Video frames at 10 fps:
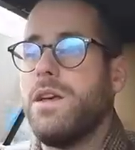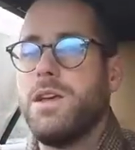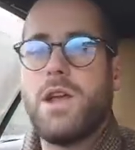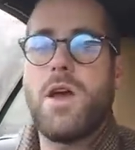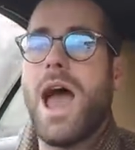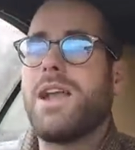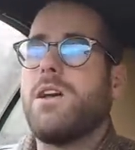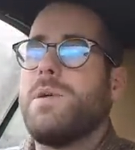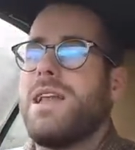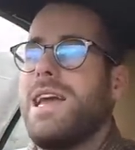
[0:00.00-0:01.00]
You know, had
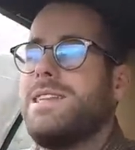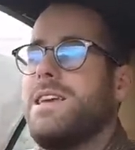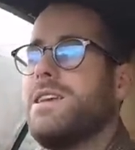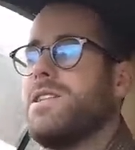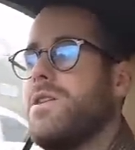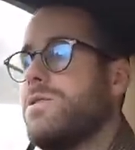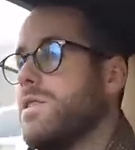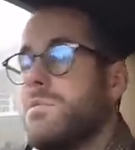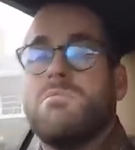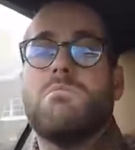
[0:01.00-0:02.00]
I been 80 years old,
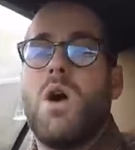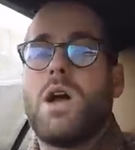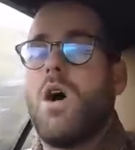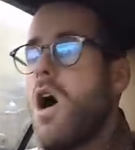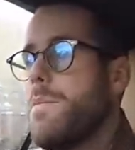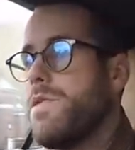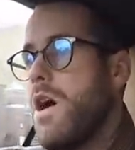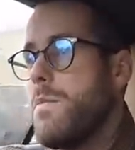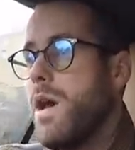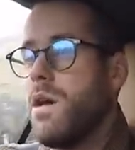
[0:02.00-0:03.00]
might got
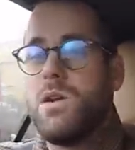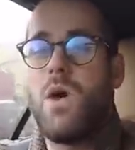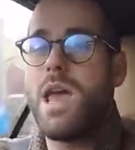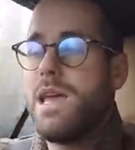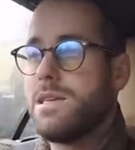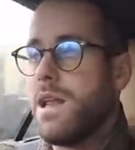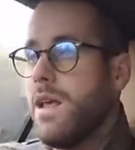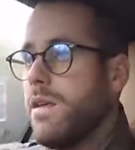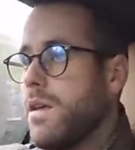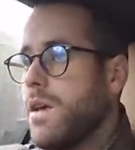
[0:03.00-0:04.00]
hypothermia quite
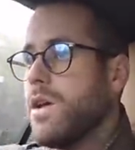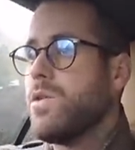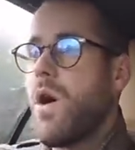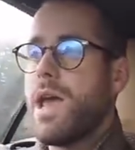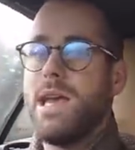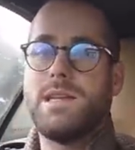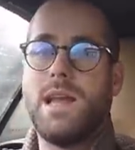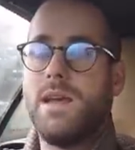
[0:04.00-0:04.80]
easily, quite easily.